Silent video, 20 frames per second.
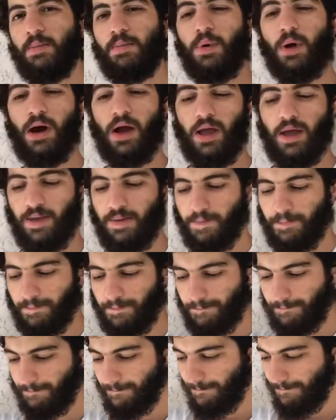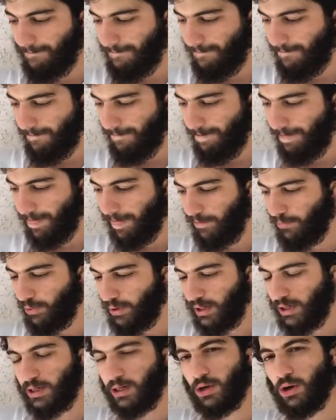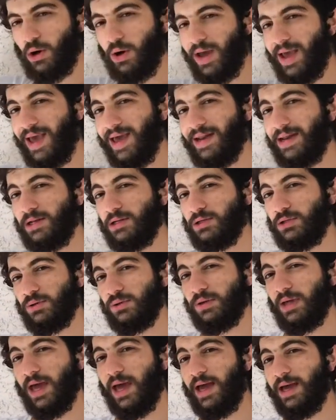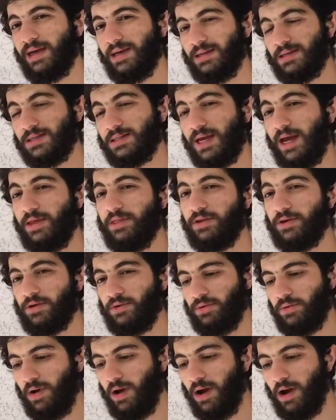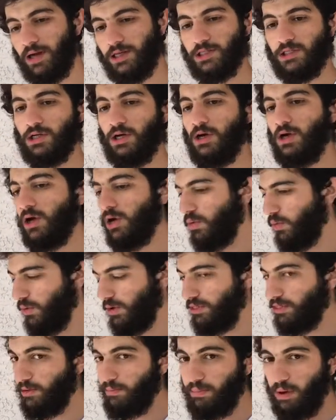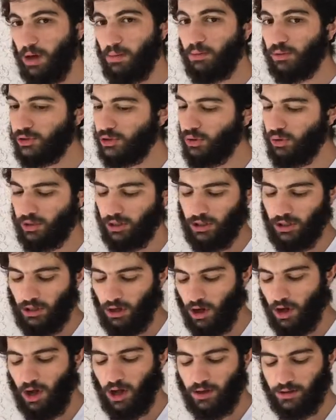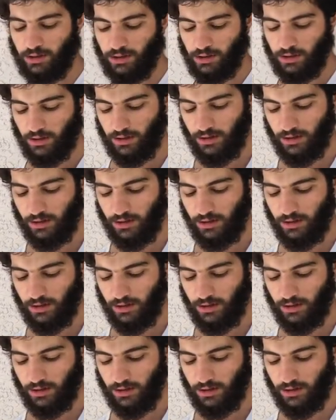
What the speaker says: but we're gonna go ahead and do that inside the garage with the bubbles already on.